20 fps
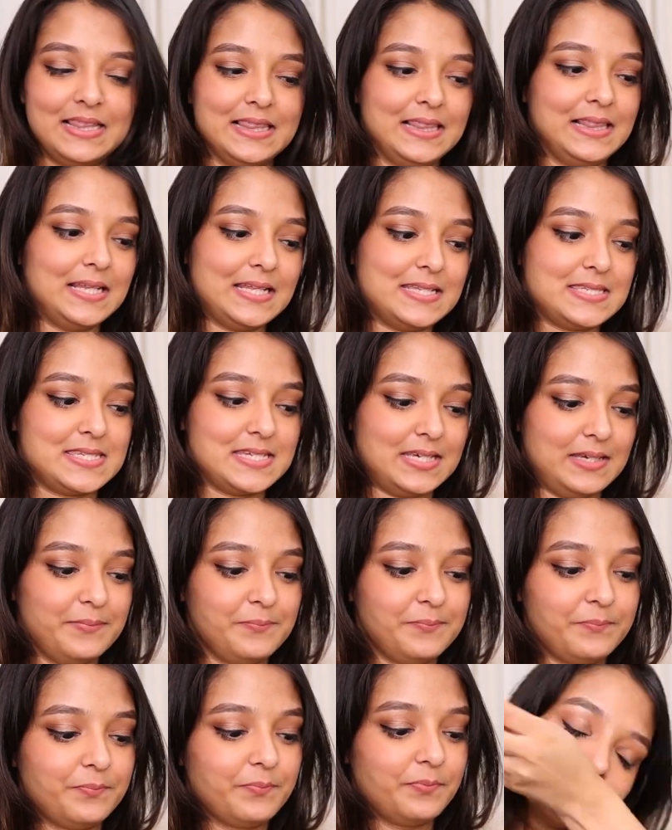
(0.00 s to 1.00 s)
Let's see.
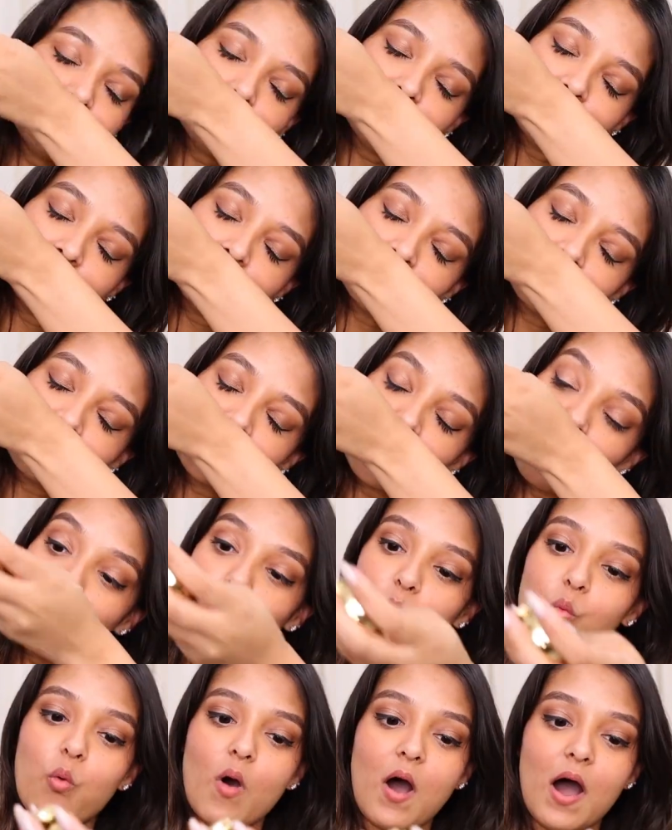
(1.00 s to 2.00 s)

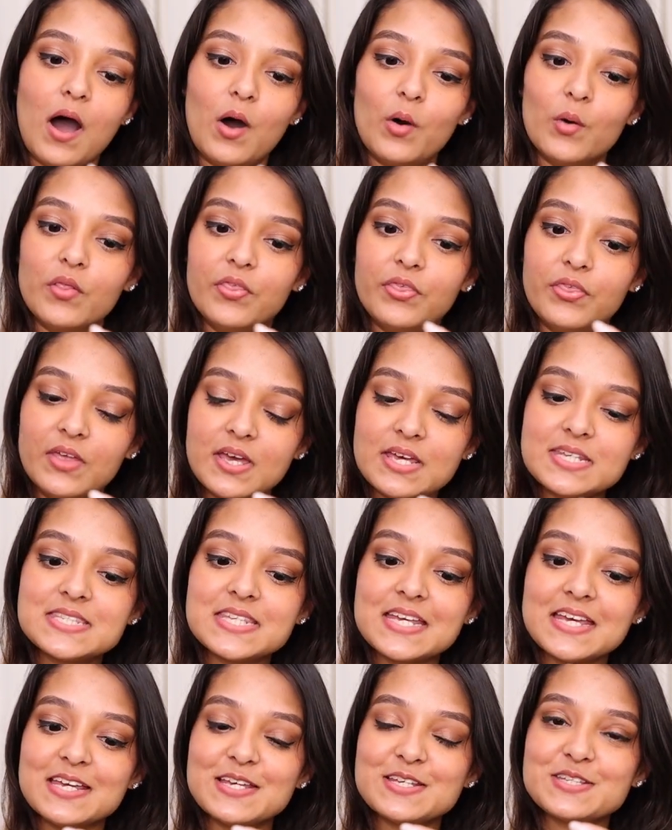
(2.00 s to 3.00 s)
Wow,
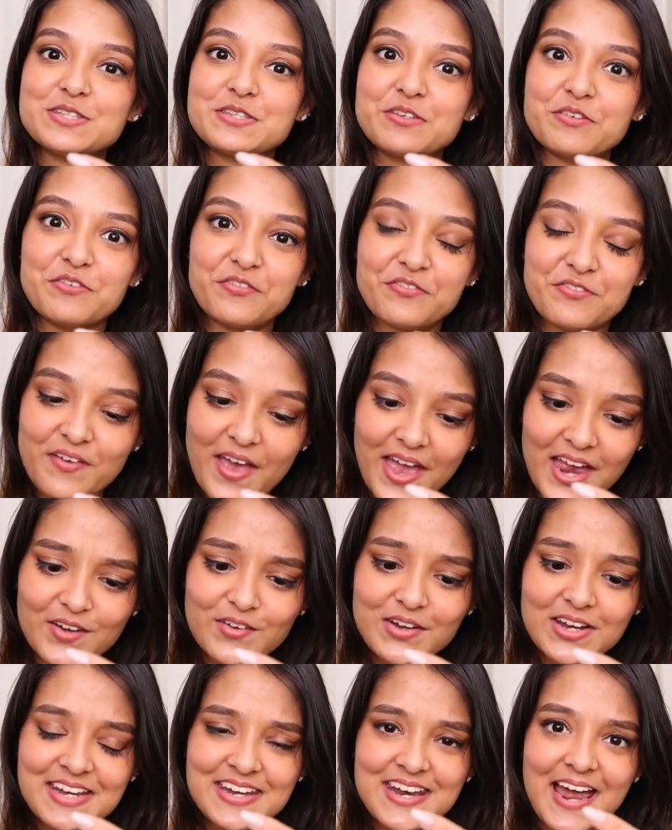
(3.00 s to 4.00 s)
this is
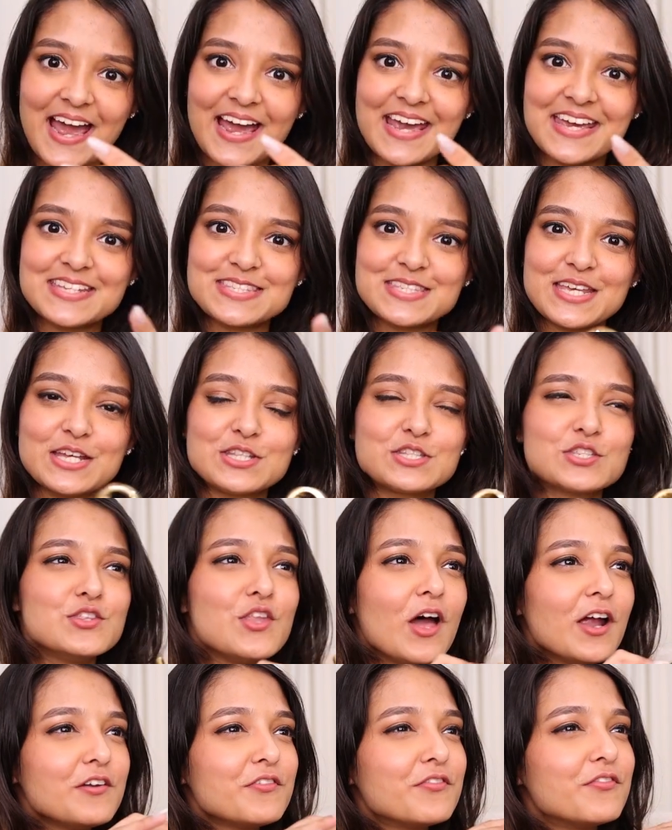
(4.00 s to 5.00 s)
very nice. It's
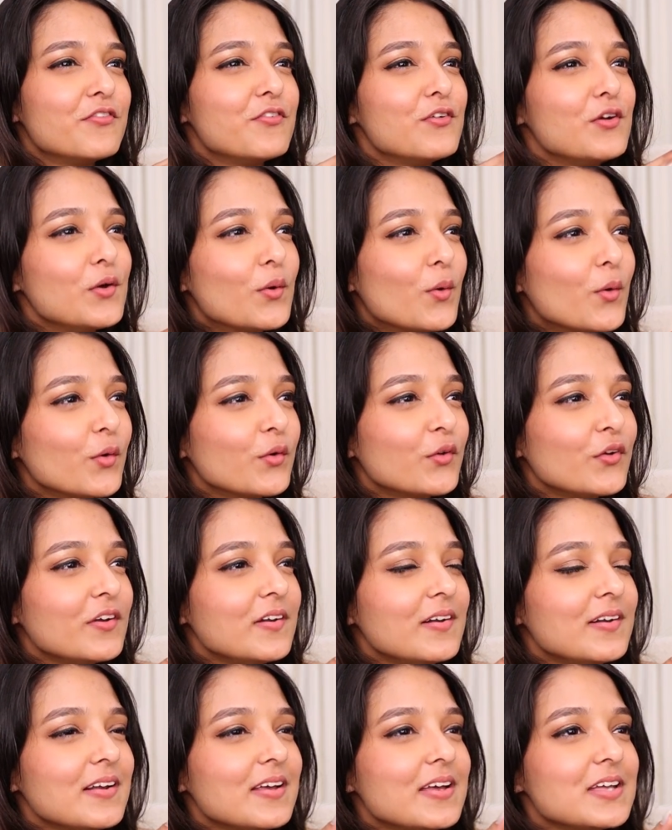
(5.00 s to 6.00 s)
not
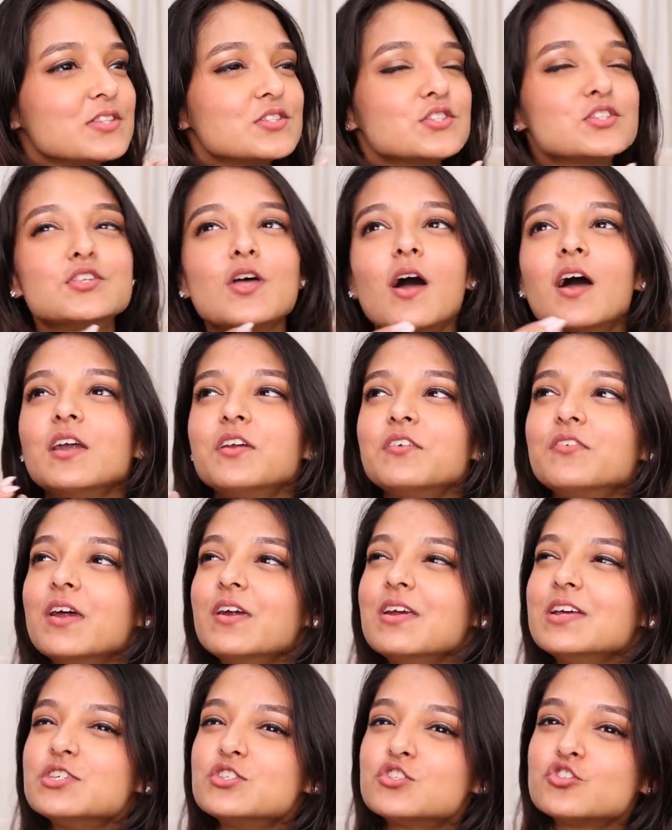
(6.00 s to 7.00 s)
floral, it's not
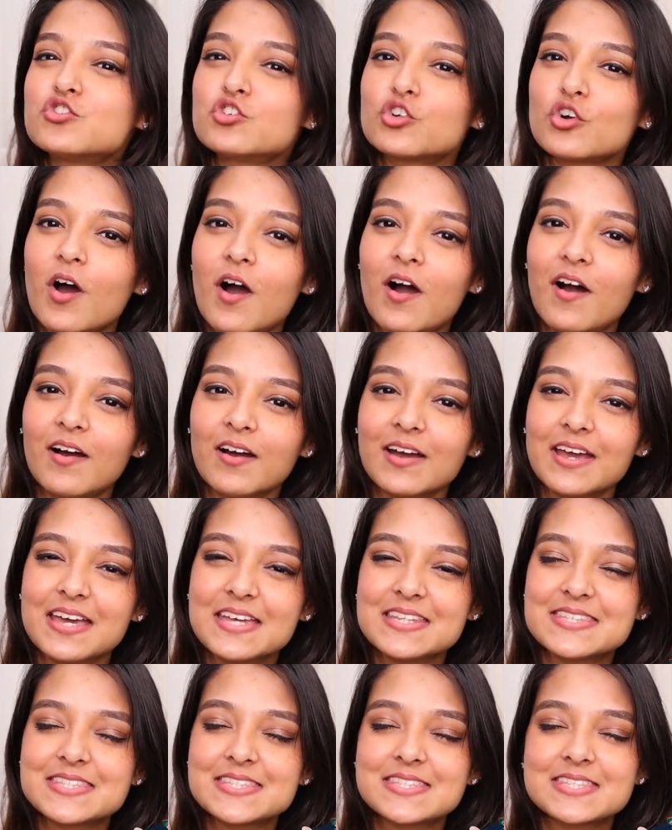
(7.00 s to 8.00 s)
very strong,
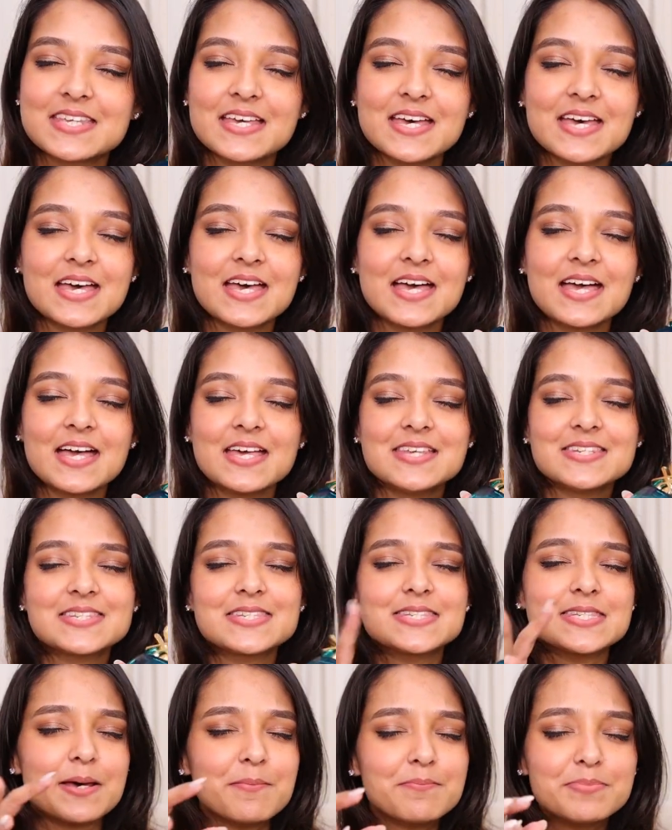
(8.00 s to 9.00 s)
it's
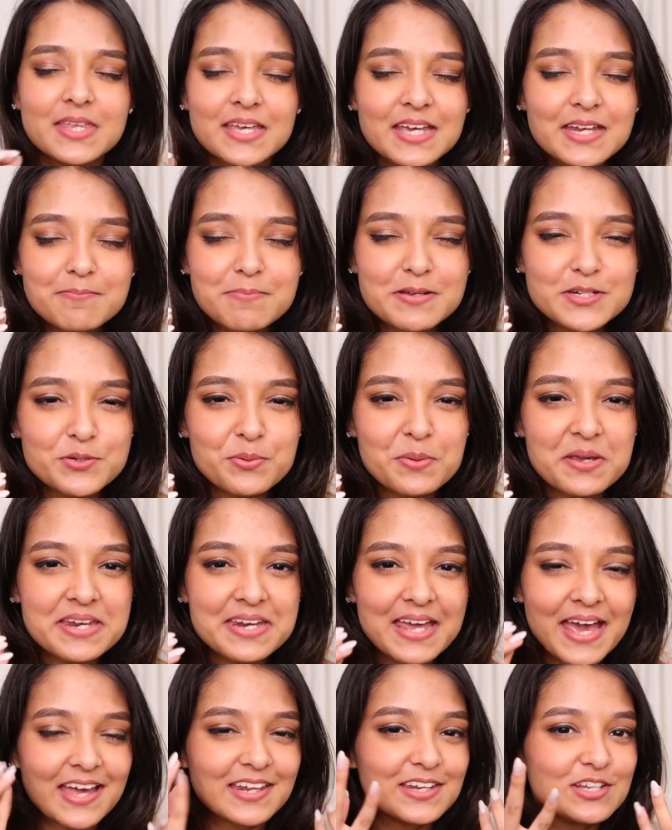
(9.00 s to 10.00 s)
something in
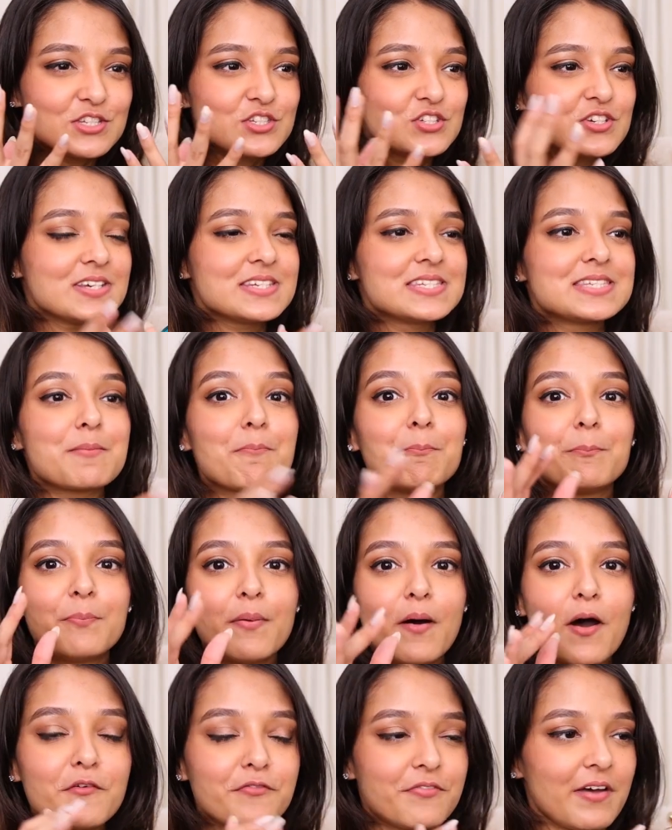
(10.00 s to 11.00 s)
between, and it's just
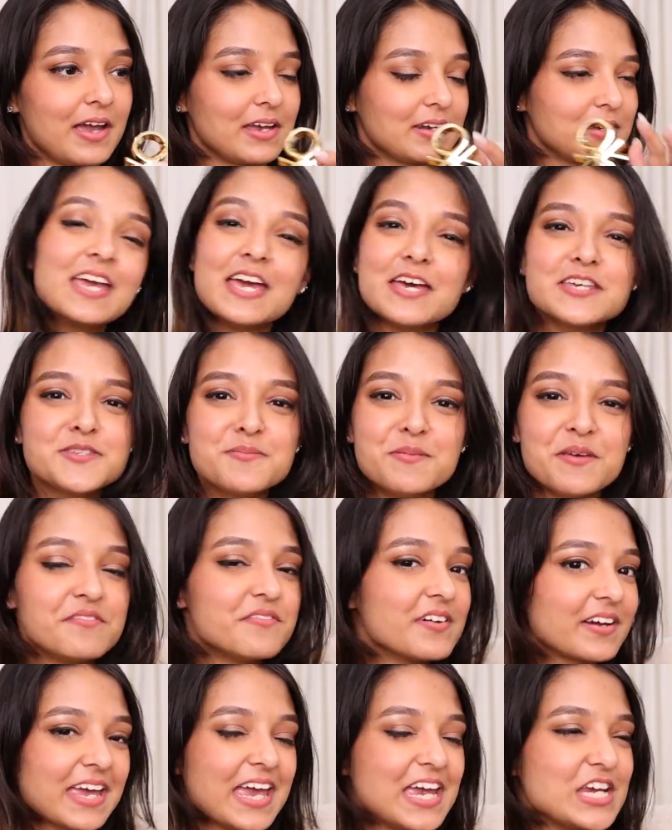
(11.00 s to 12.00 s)
perfect. Gives me
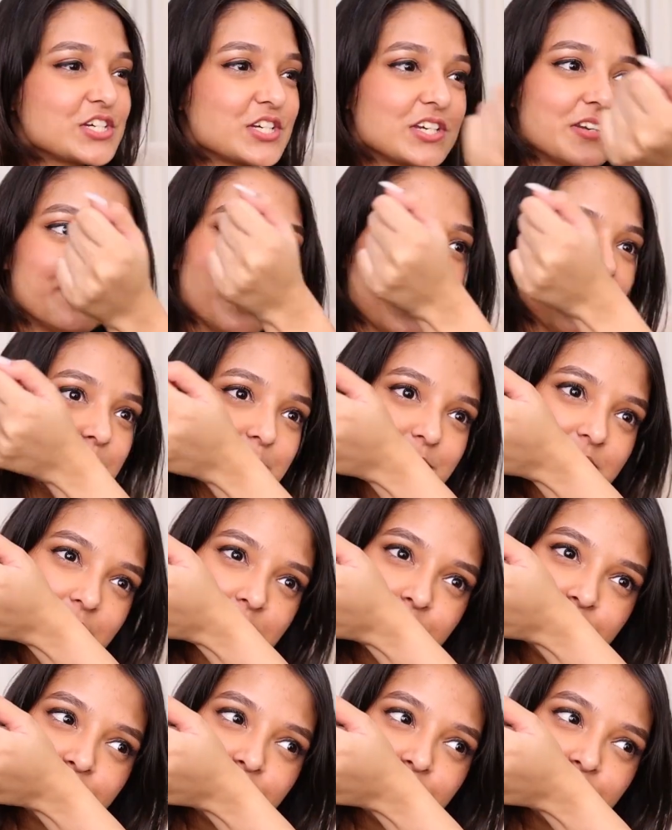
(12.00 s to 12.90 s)
vacation vibes,